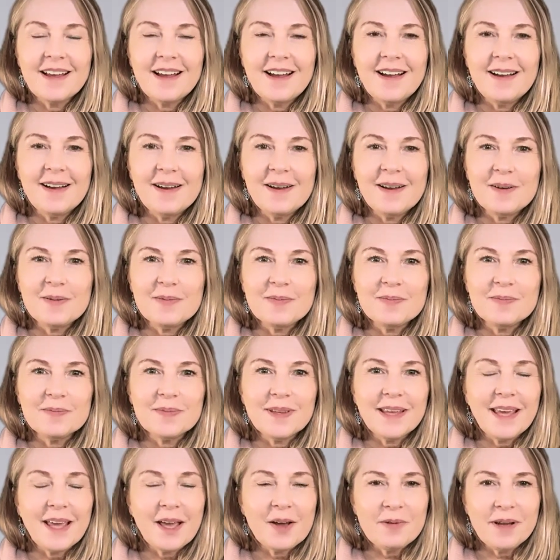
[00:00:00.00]

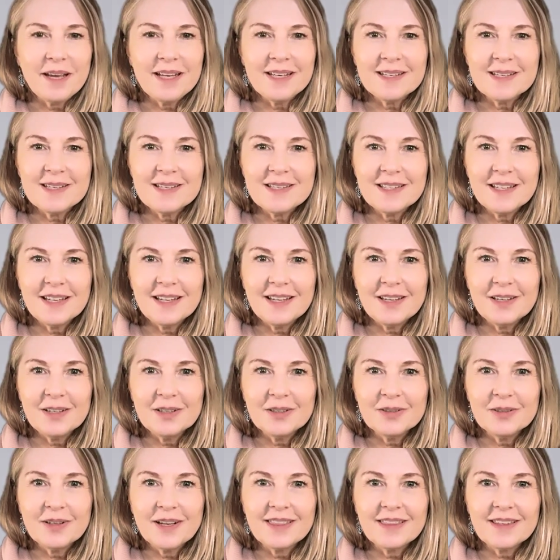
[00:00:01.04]
Can't wait to see
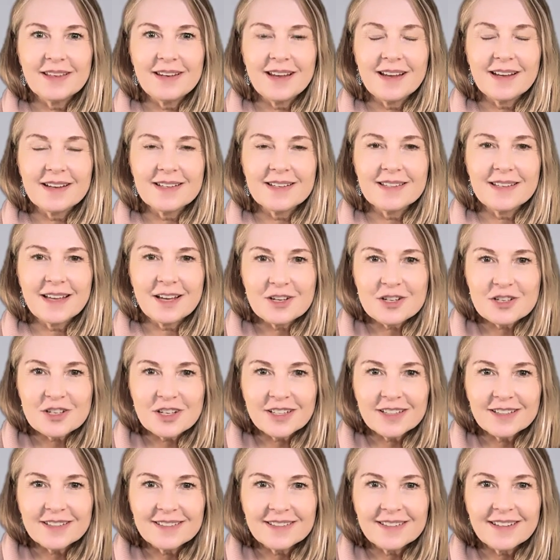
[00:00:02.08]
you at the next
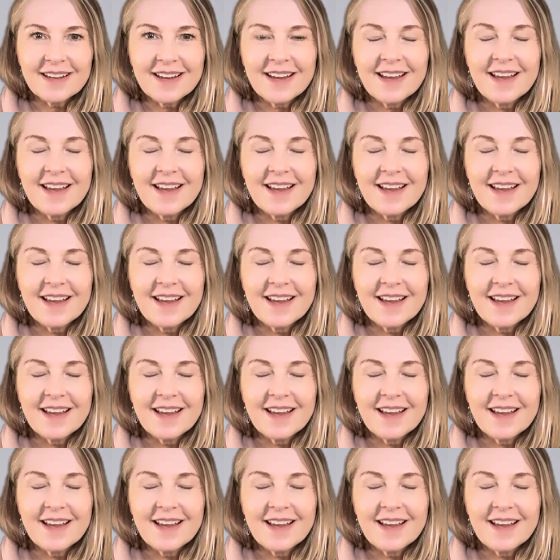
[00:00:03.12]
session.